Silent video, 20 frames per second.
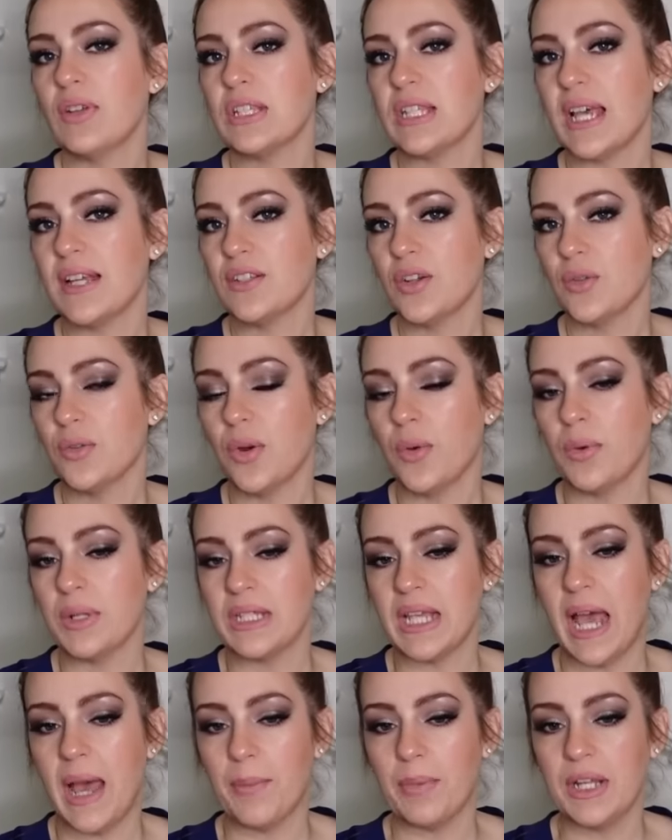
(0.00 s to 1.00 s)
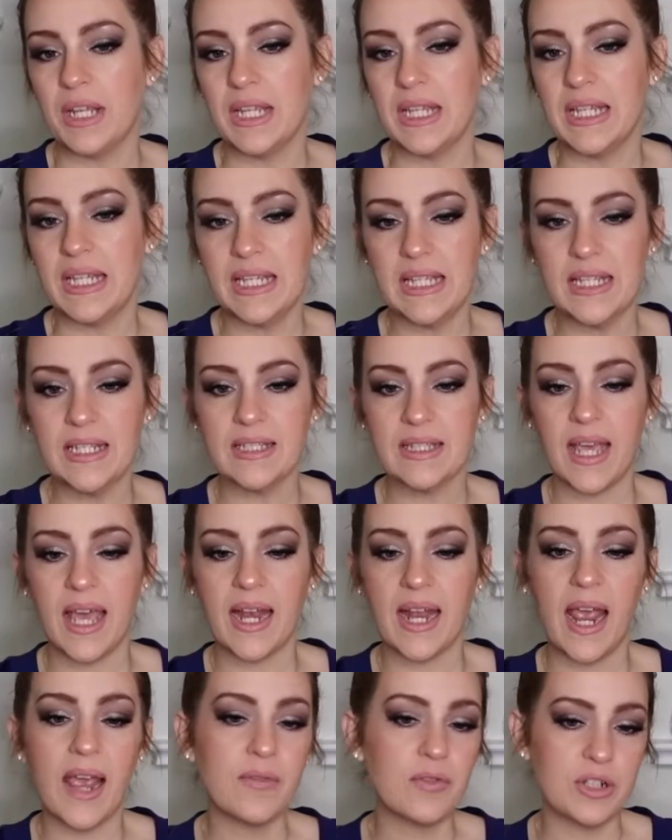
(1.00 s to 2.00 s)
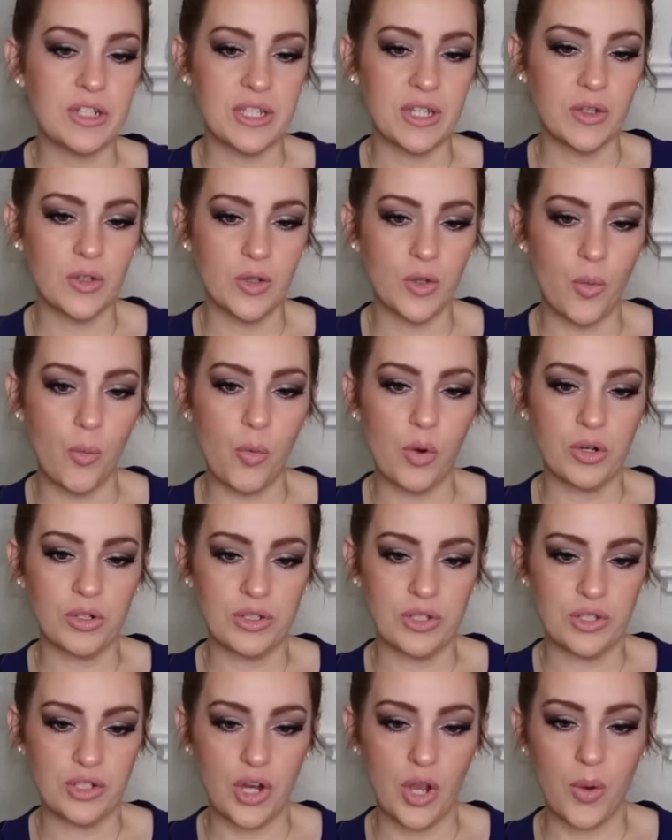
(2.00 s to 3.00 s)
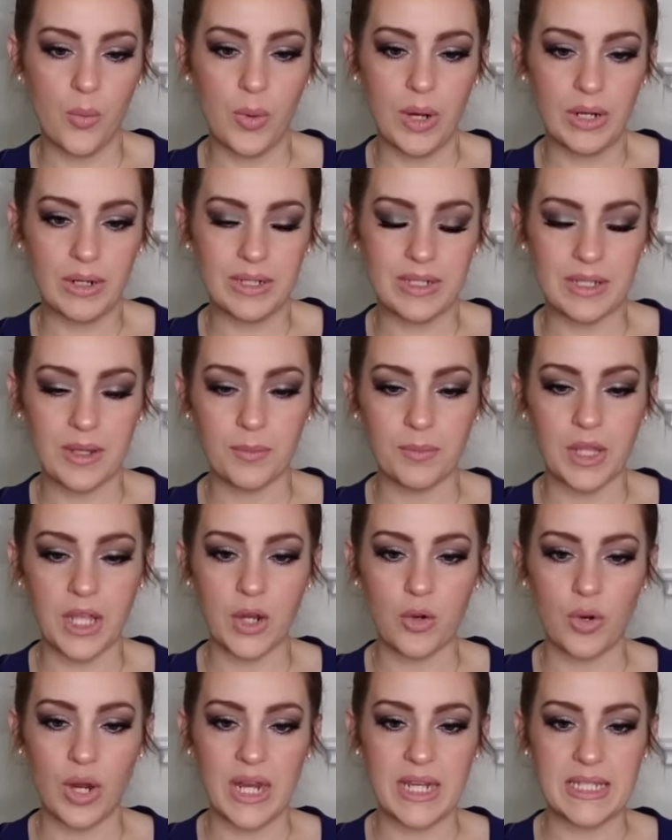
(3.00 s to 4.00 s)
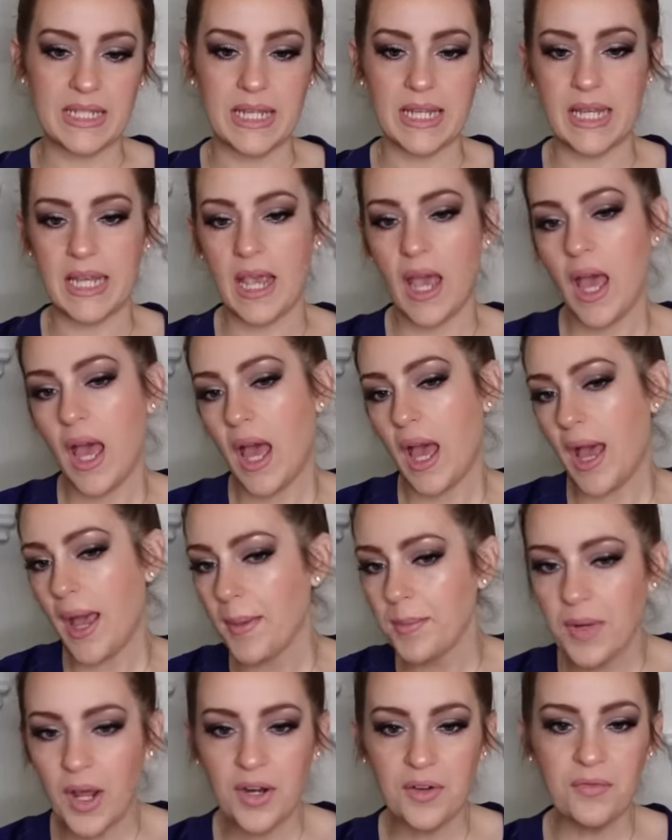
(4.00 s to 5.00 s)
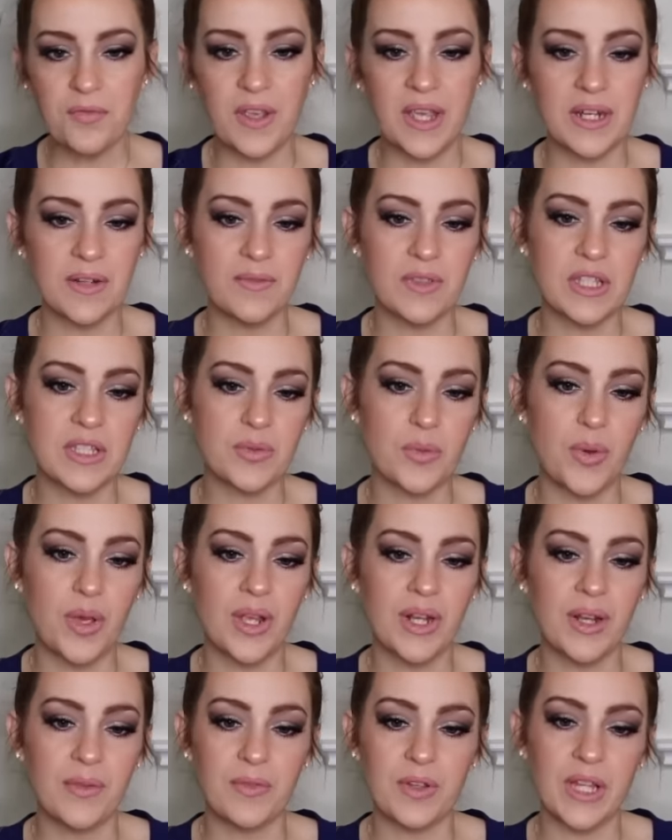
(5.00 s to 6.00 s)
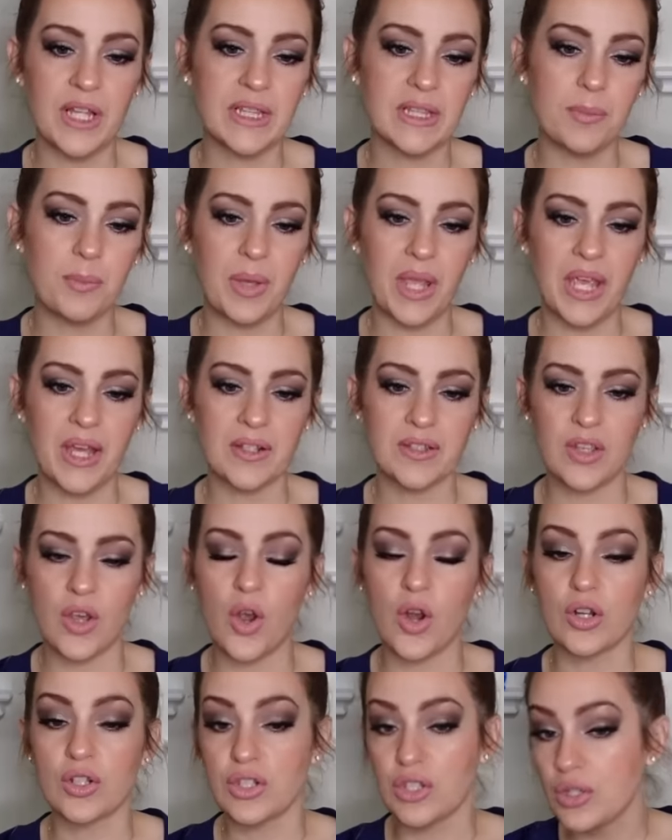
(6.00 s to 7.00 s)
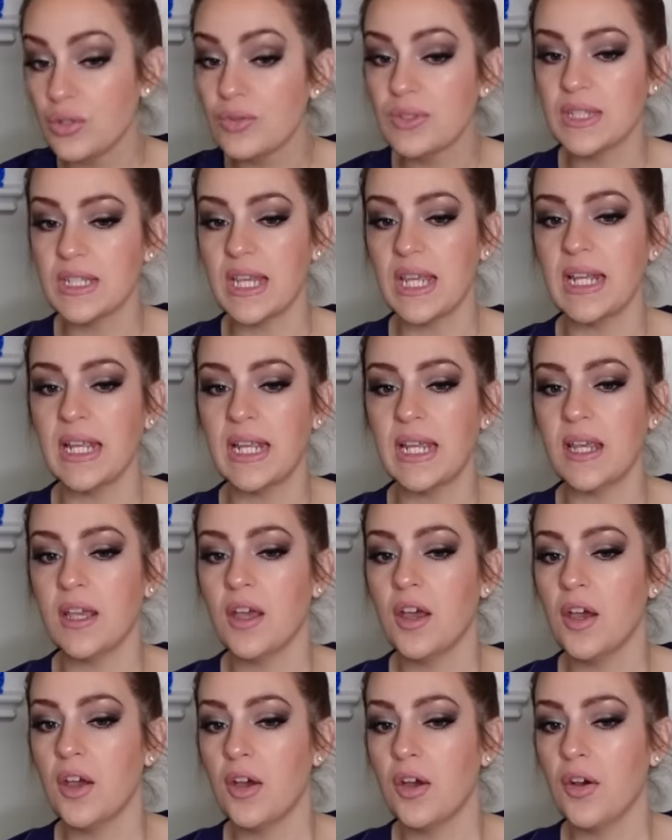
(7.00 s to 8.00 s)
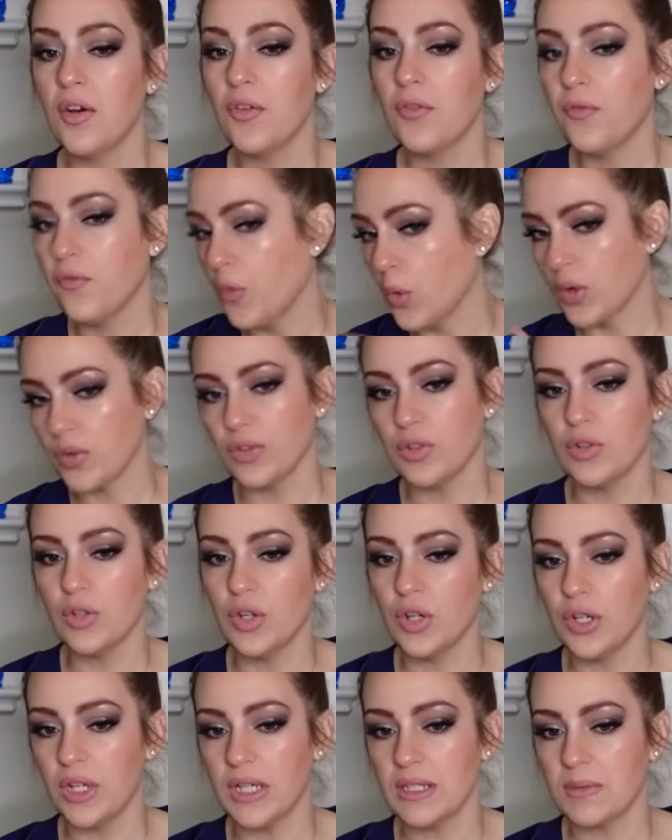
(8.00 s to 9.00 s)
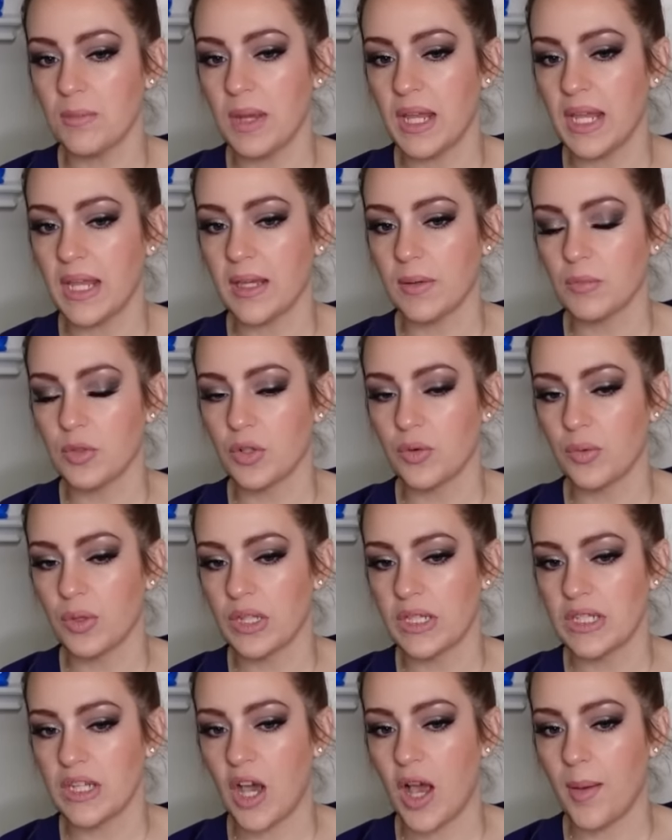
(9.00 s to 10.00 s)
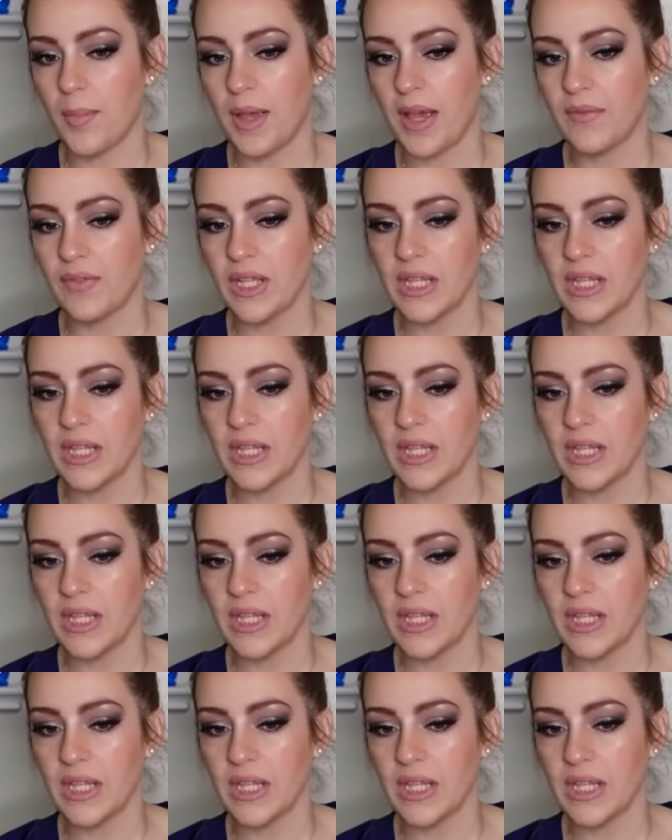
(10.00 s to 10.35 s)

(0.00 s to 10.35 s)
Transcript: I don't know what's happening. He is at every single awards show wearing something crazy. I'm not a fan of this one. I feel like the pants are too skinny, for the look, it's making him look really top heavy,